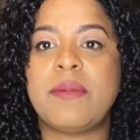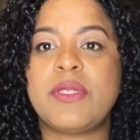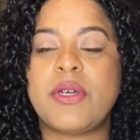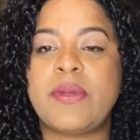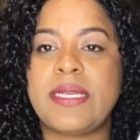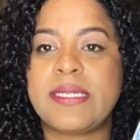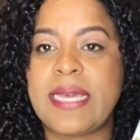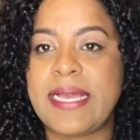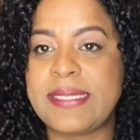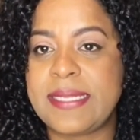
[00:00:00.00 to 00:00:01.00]
So in this
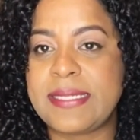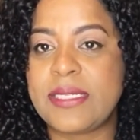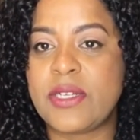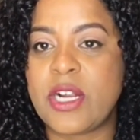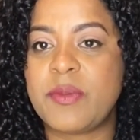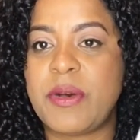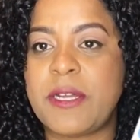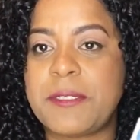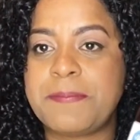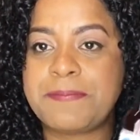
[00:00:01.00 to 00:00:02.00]
case, it is a dark
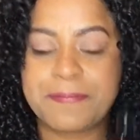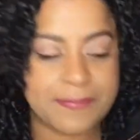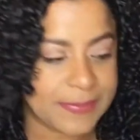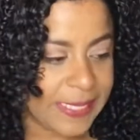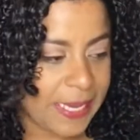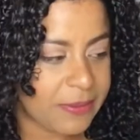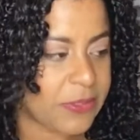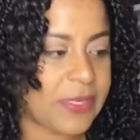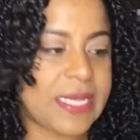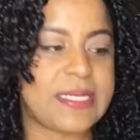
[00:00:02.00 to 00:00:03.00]
bottle. Okay,
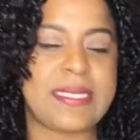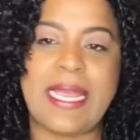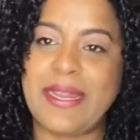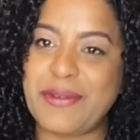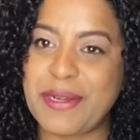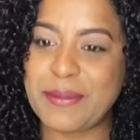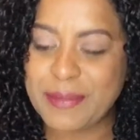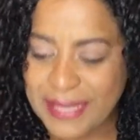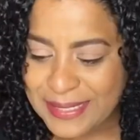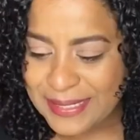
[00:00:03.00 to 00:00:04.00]
so that's the 8 oil
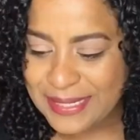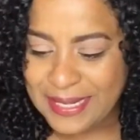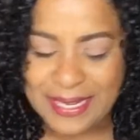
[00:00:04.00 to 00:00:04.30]
blend.